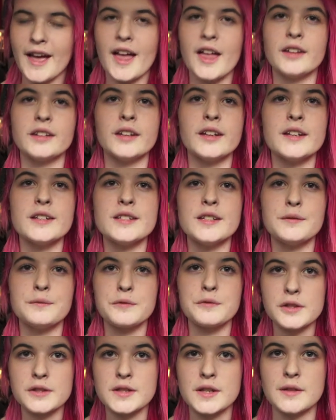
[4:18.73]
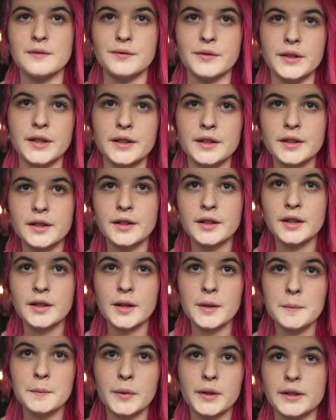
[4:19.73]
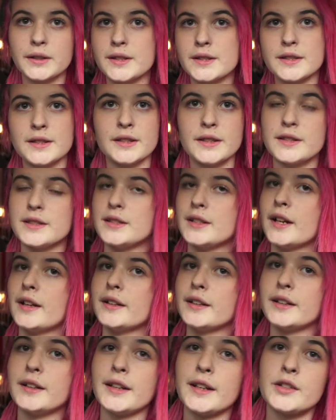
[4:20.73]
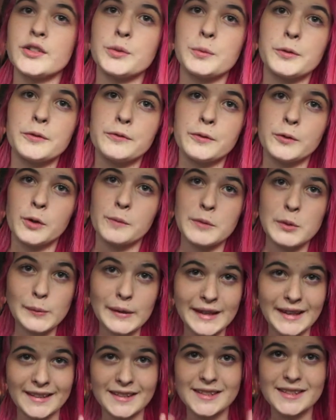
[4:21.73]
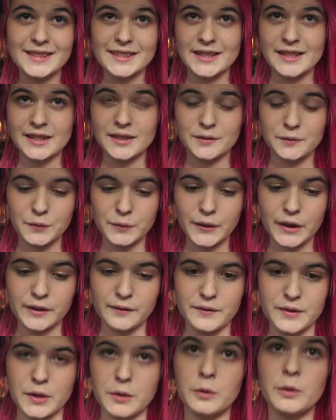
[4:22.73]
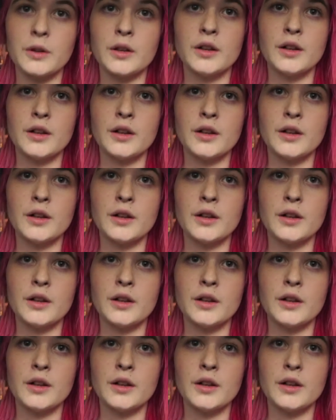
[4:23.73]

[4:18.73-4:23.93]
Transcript: endless. It feels infinite because it's not in a tangible form. You can't see it in front of you.